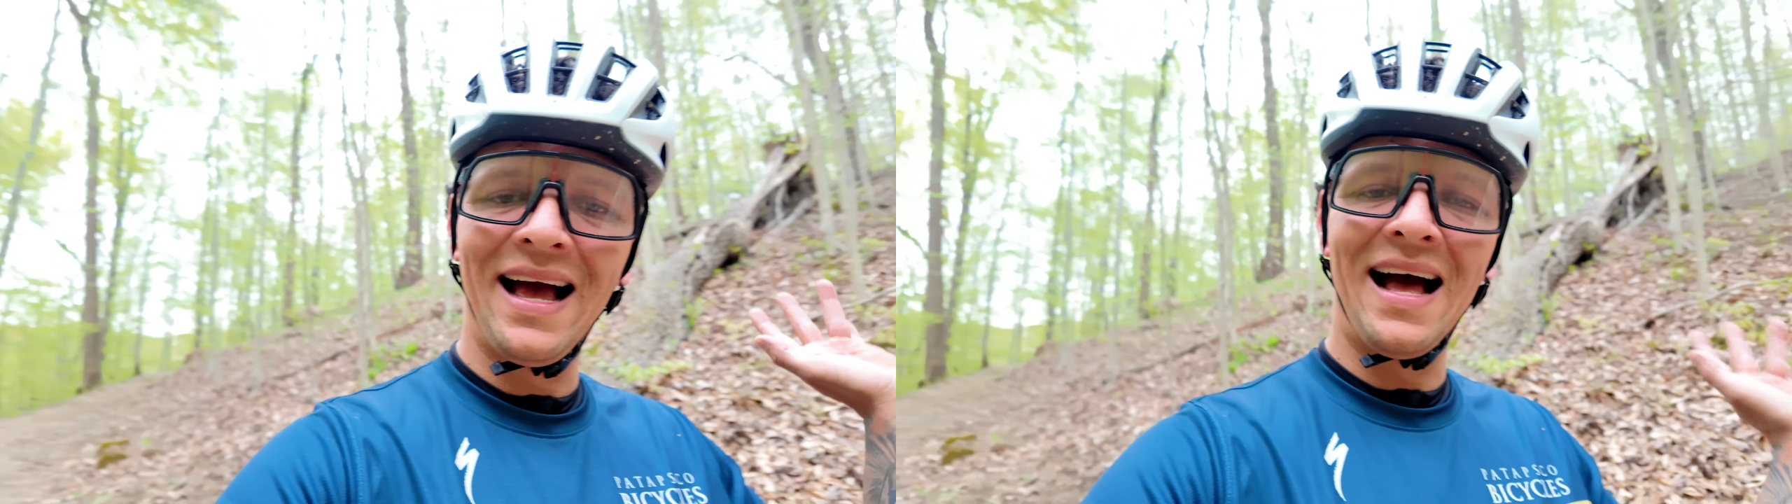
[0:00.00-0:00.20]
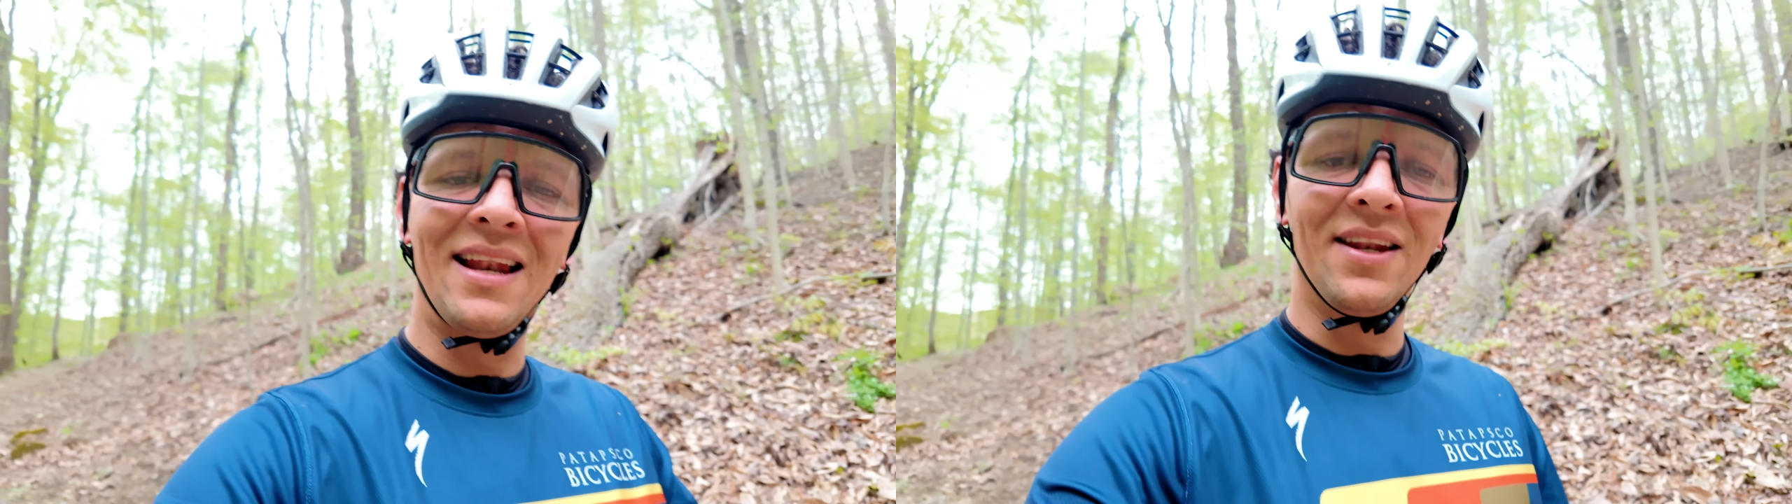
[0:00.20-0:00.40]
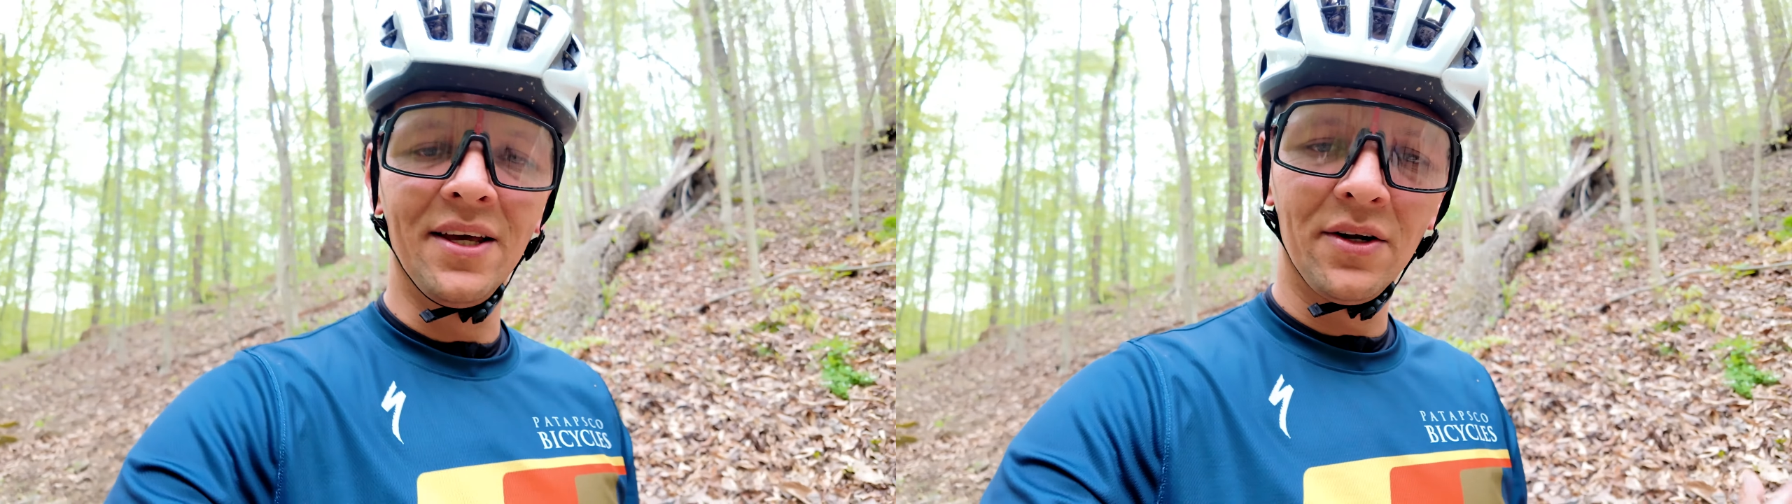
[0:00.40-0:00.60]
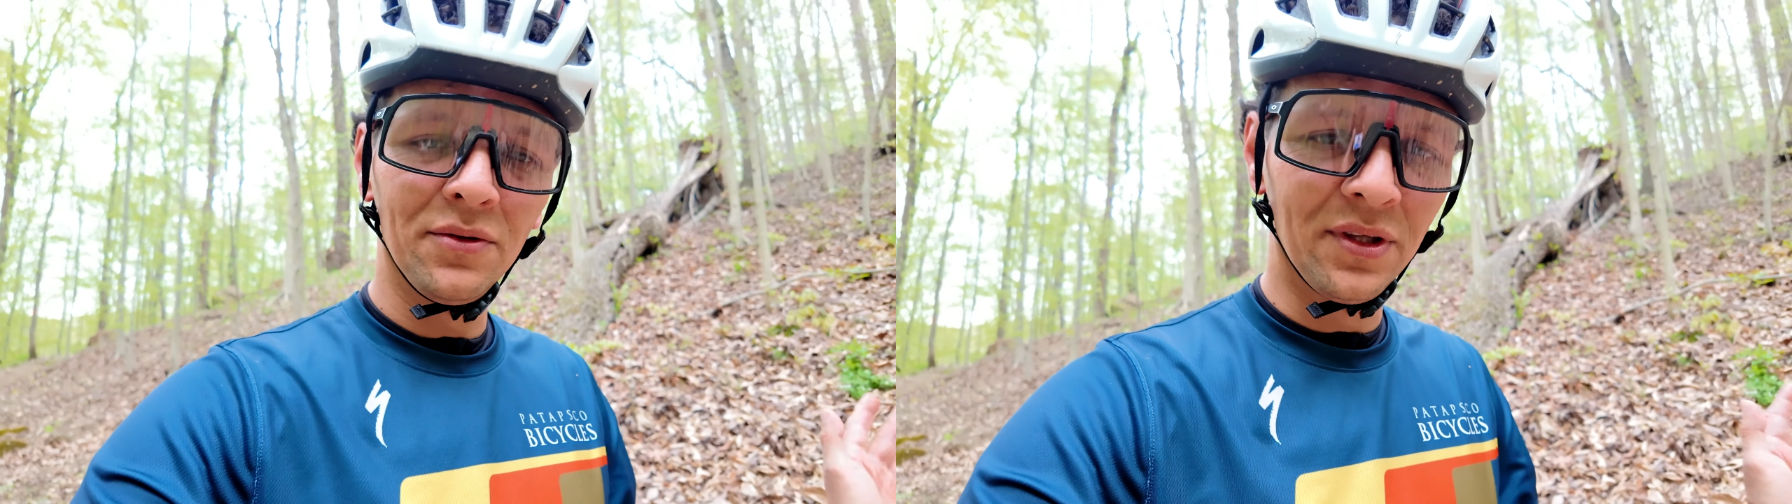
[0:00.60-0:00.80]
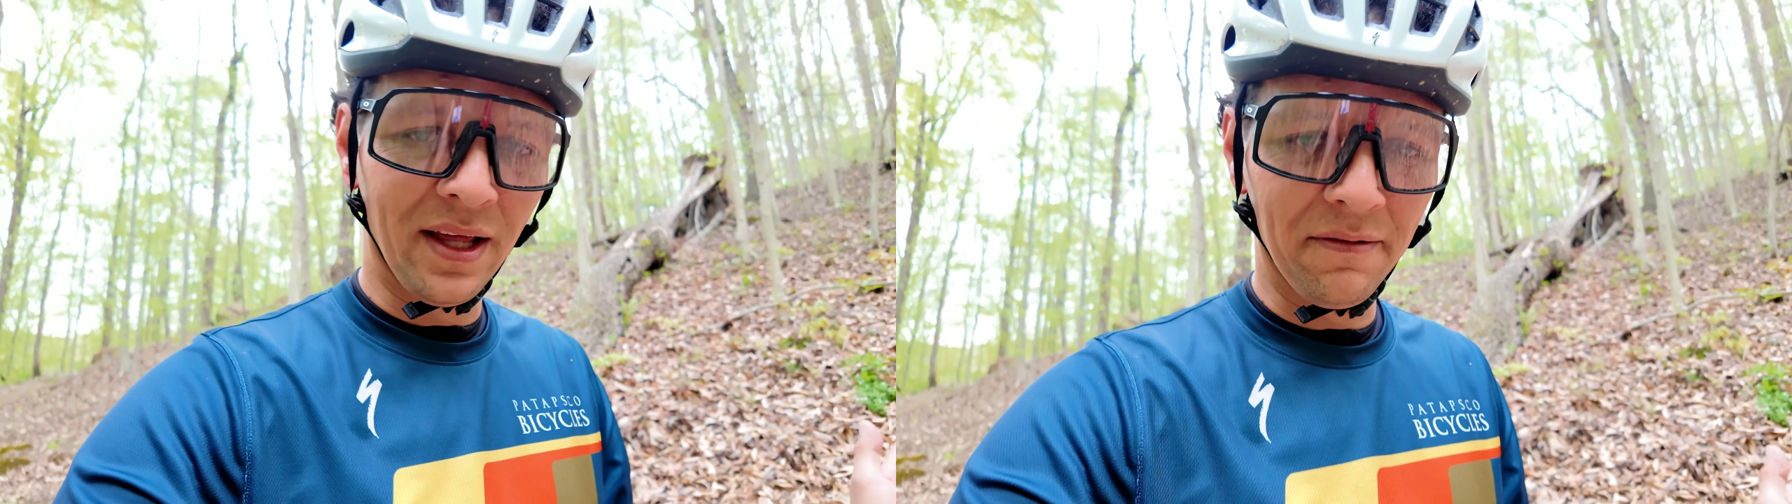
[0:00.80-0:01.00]
a
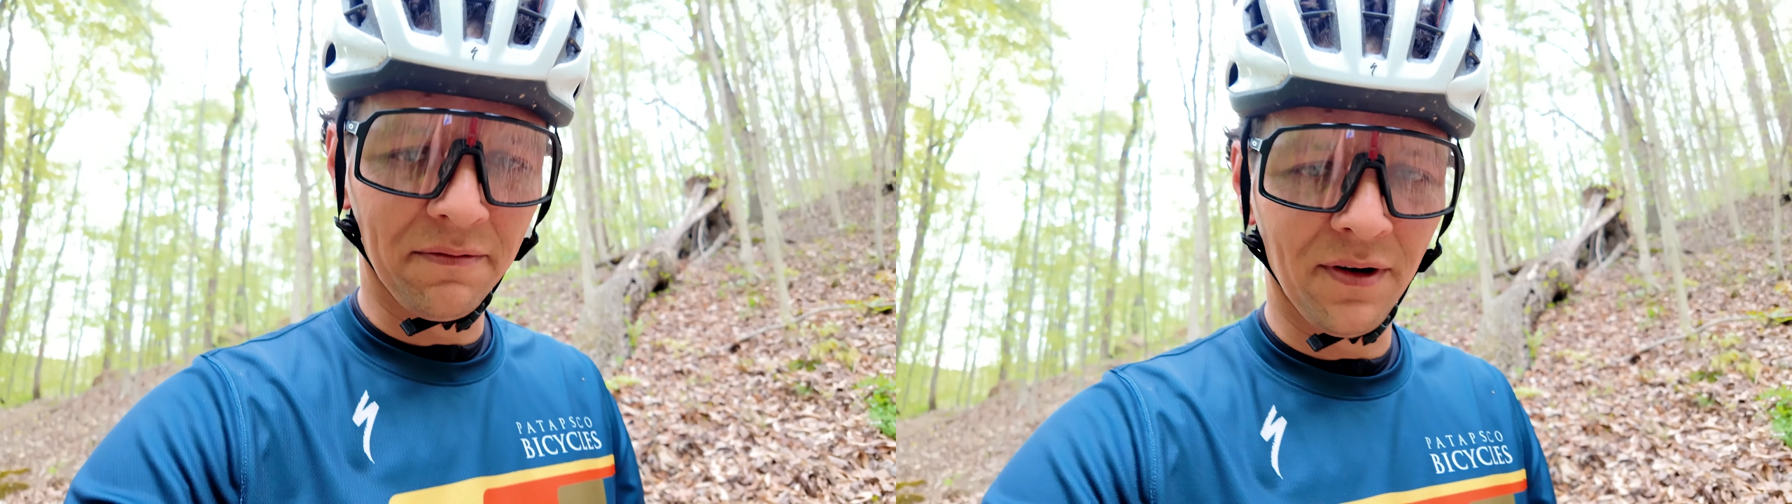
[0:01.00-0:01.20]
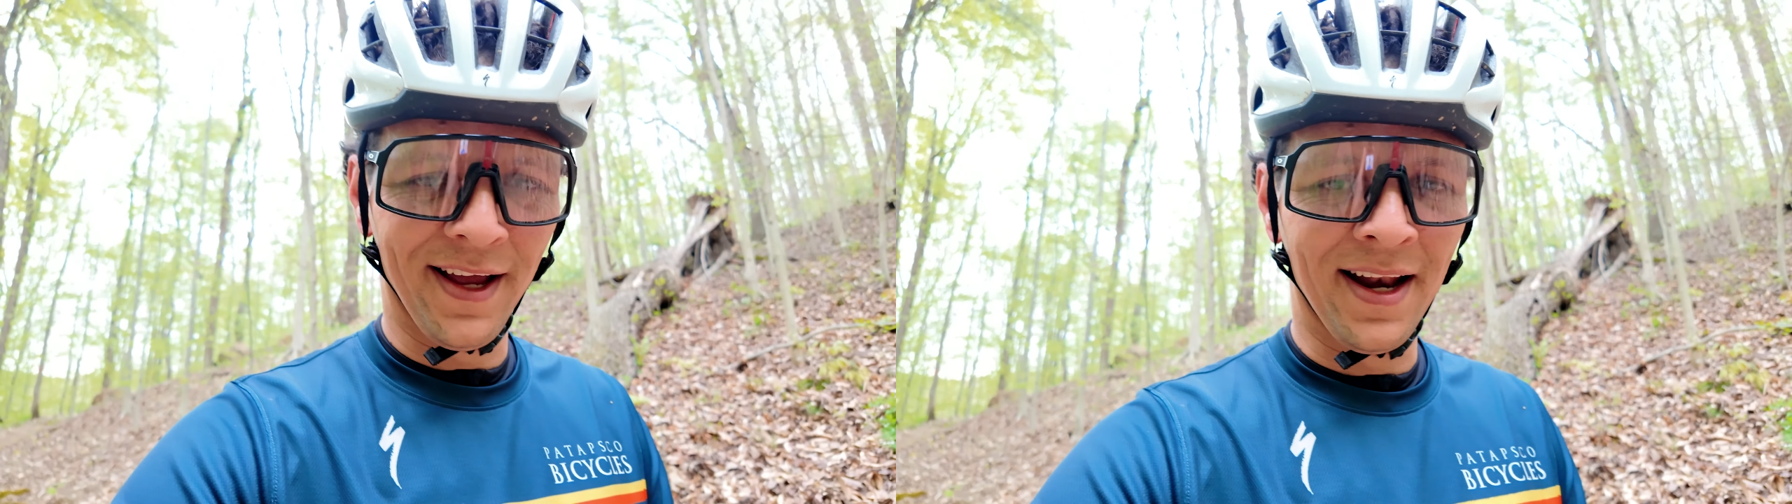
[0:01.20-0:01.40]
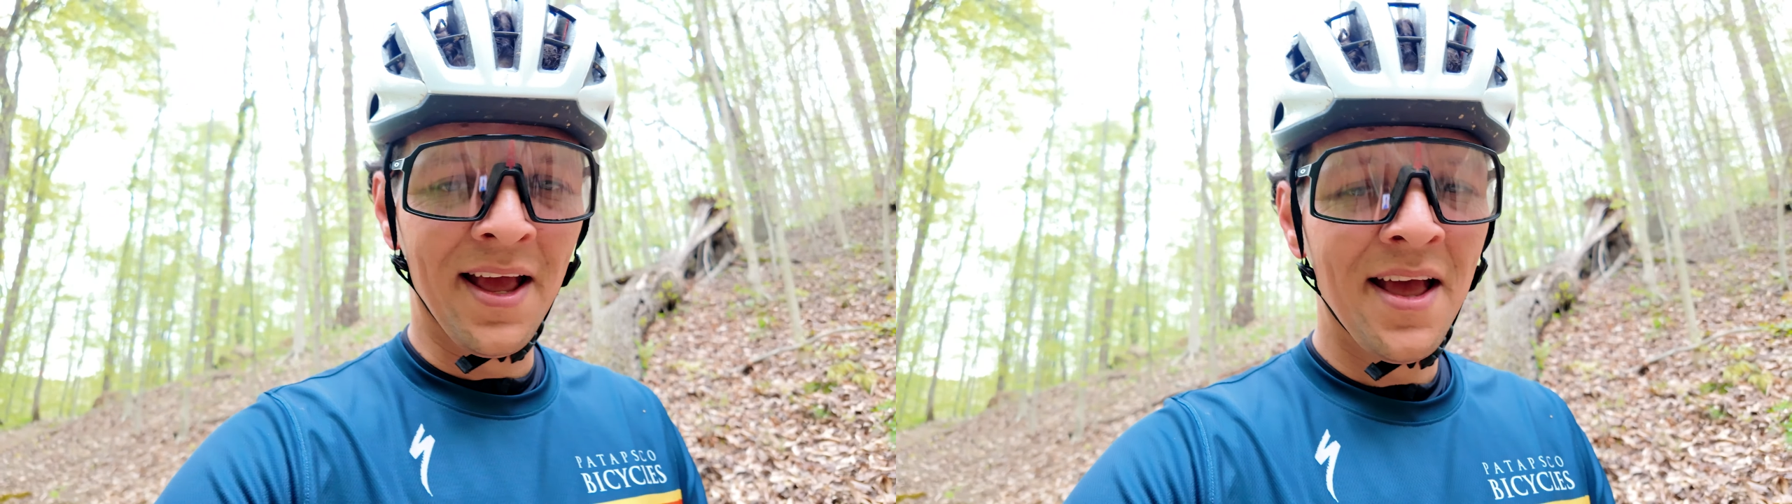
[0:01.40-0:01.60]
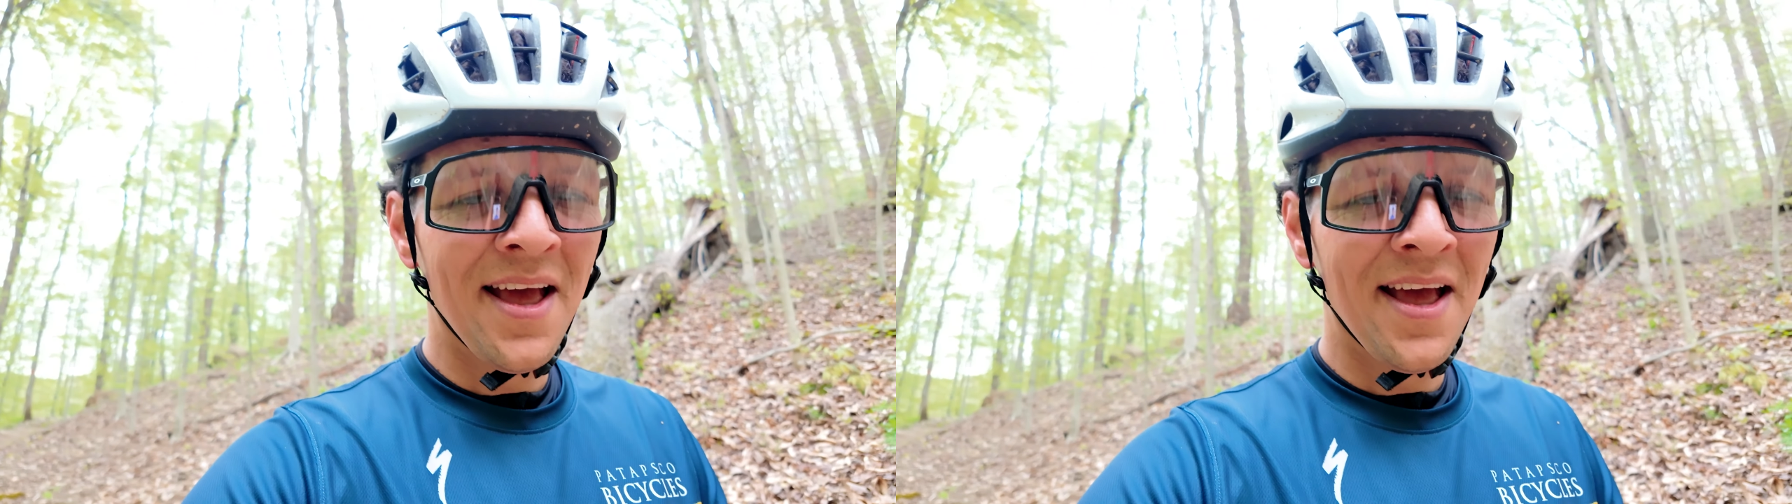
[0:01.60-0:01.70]
little different